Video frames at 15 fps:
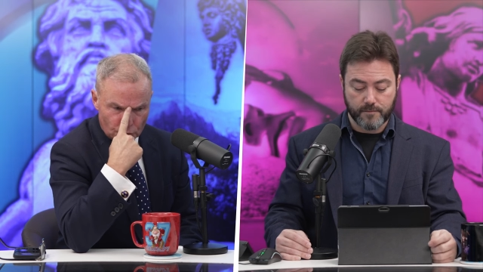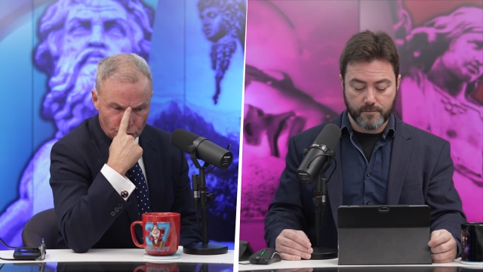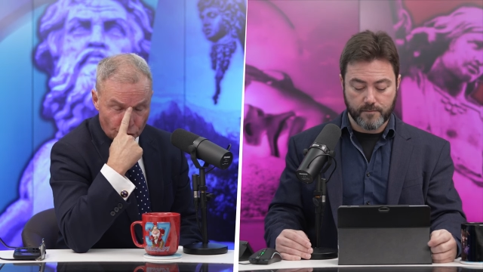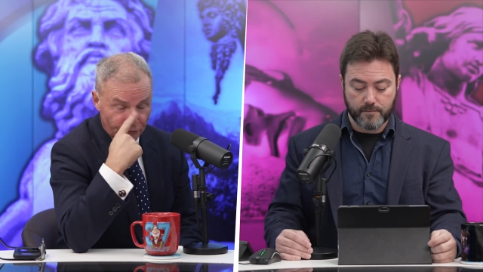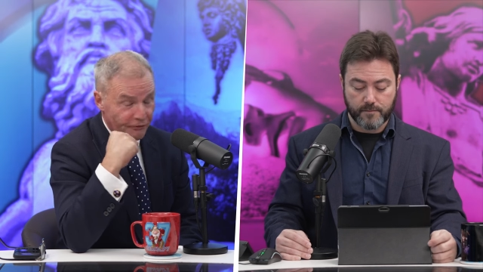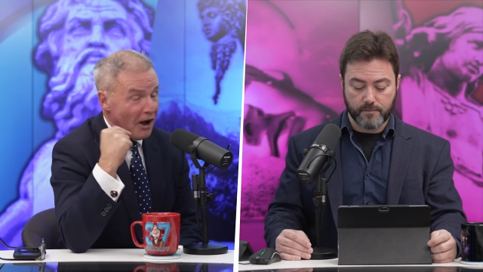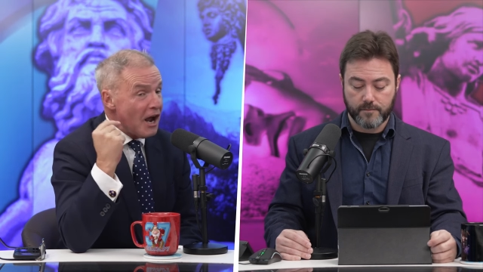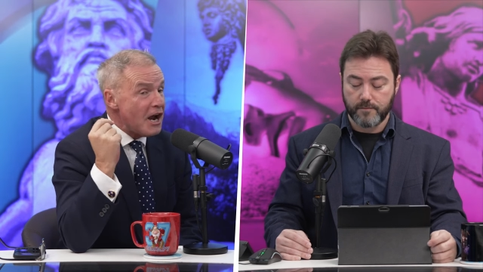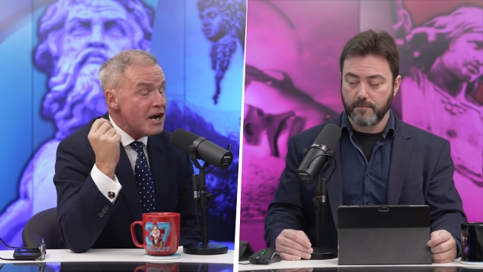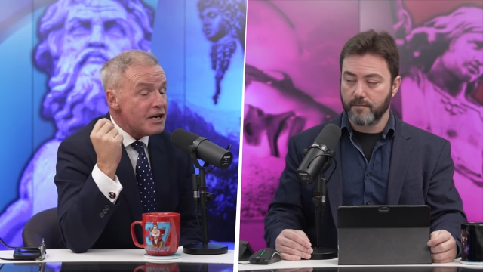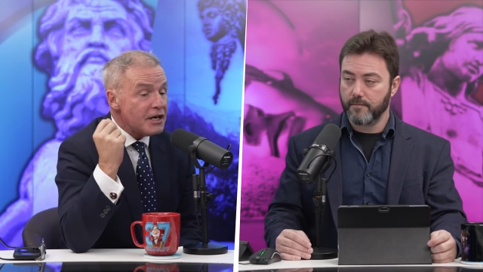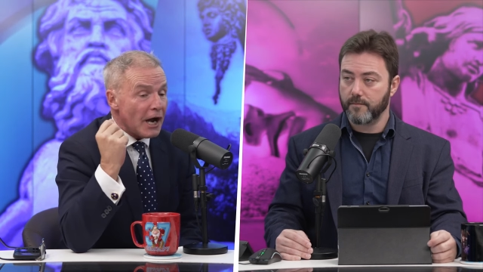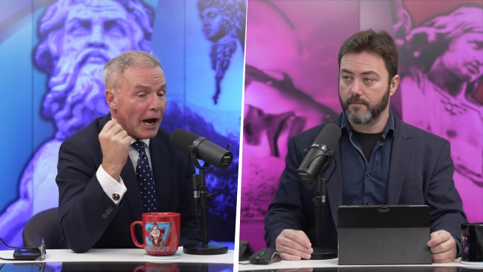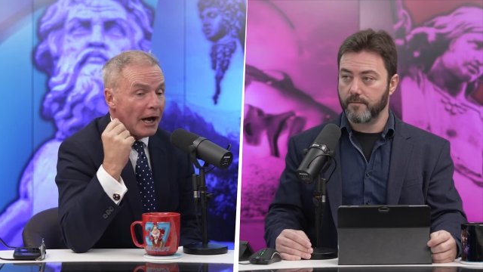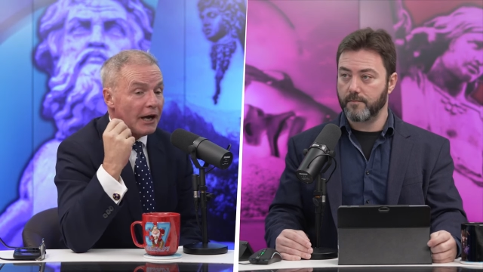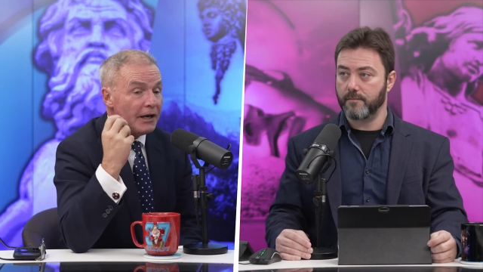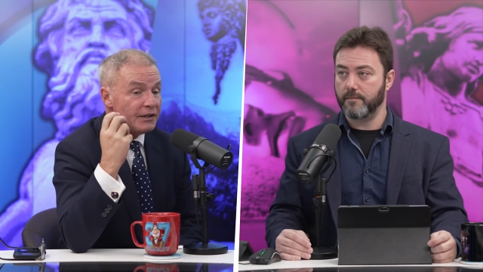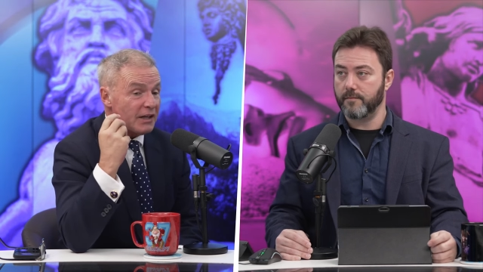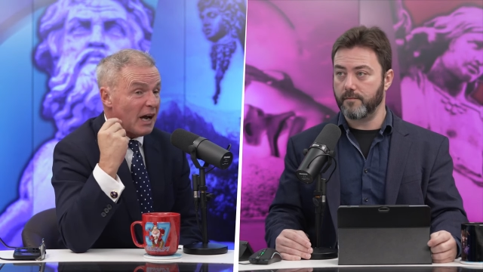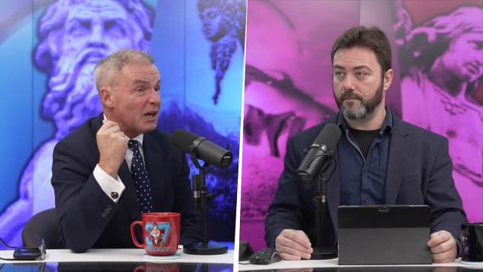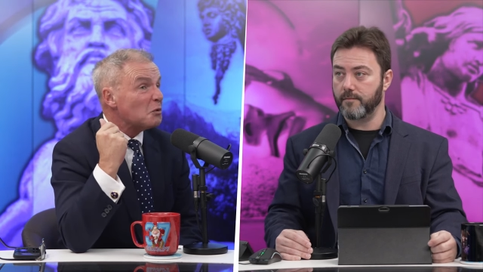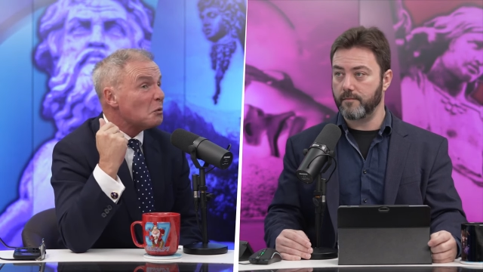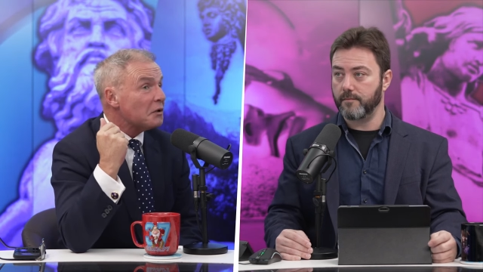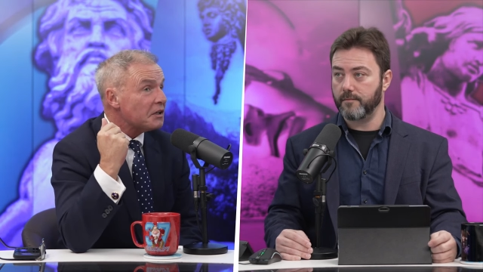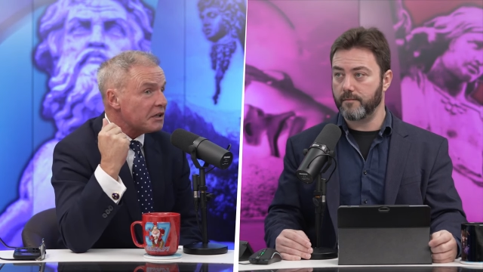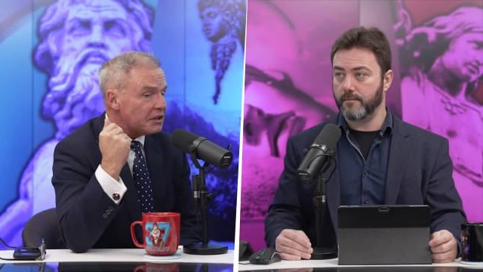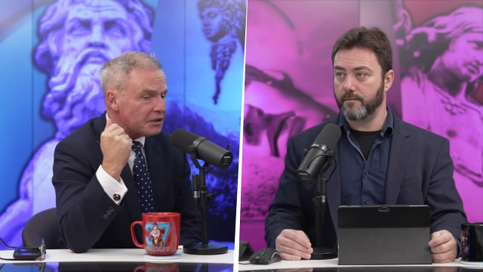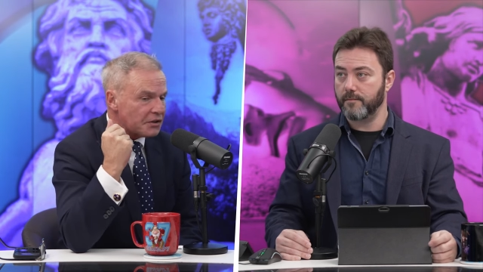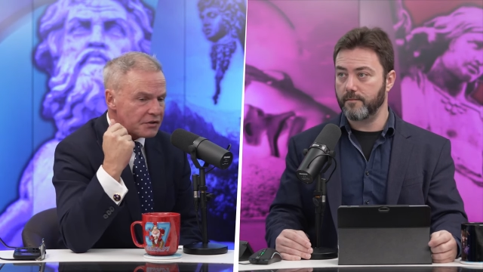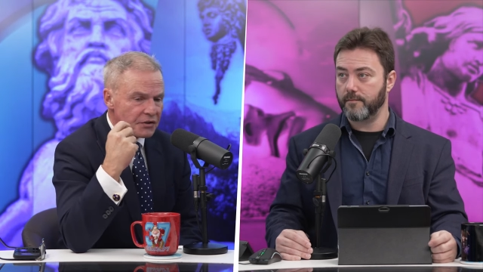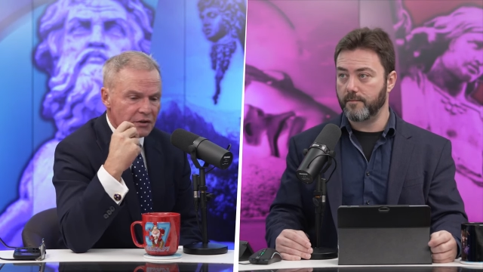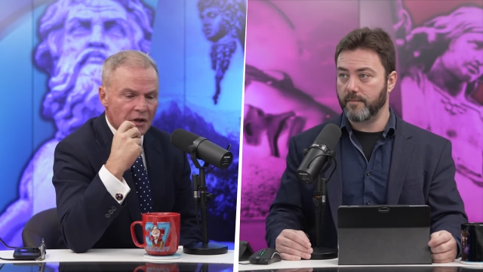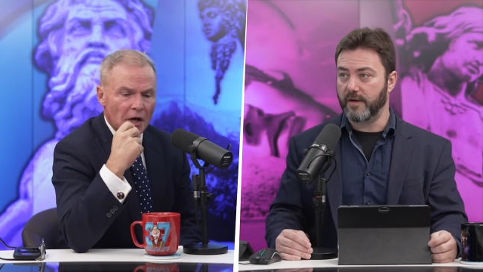Speaker 1: profane and and wicked.